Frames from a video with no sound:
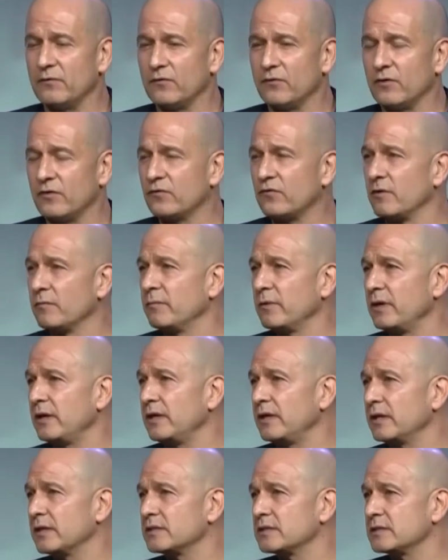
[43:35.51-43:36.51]
for
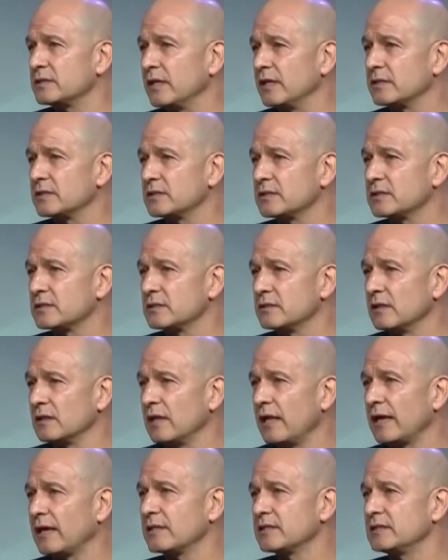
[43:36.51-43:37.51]
me, it's the
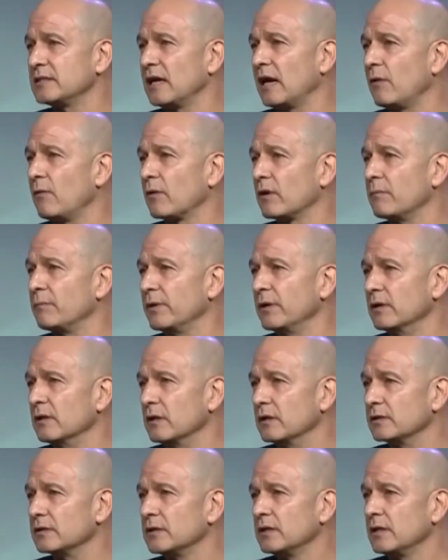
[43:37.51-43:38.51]
legacy I want to build.